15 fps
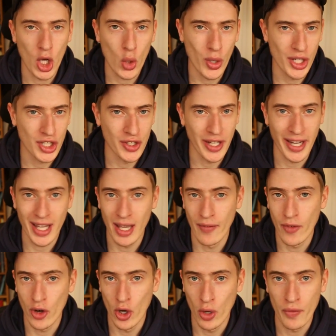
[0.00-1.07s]
a question that I
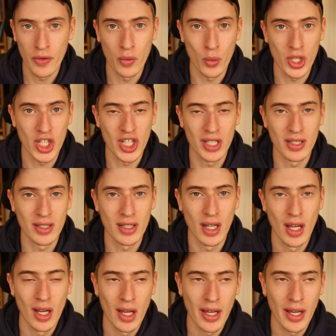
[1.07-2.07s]
get very often which is,